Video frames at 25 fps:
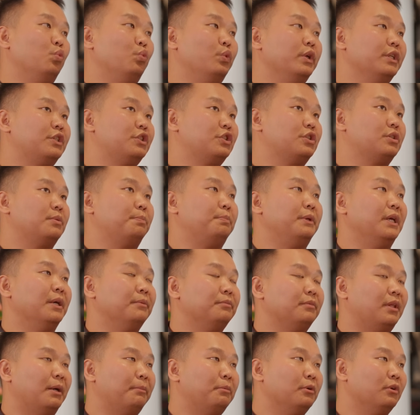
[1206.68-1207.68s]
which
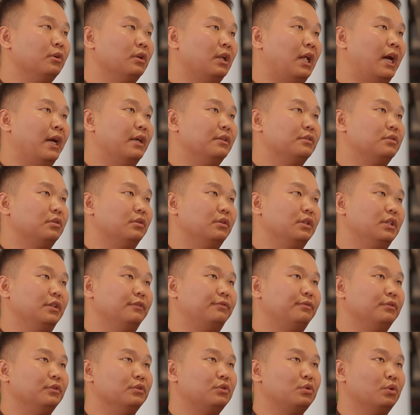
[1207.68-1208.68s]
BMW line. So
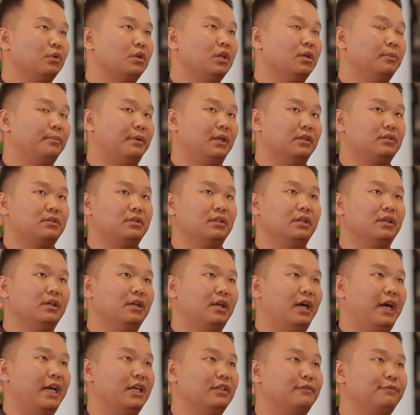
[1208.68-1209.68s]
if you're talking about
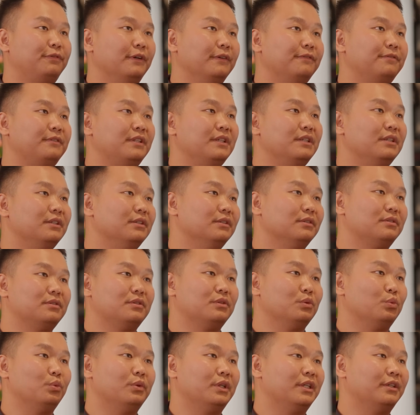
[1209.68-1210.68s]
850,
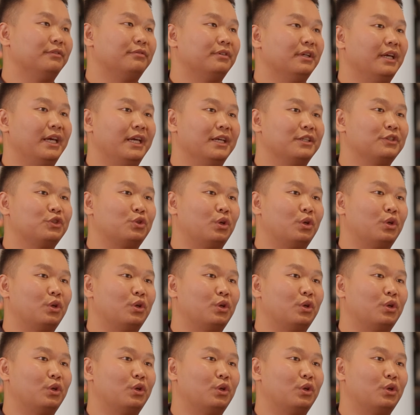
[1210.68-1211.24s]
it's whatever X5,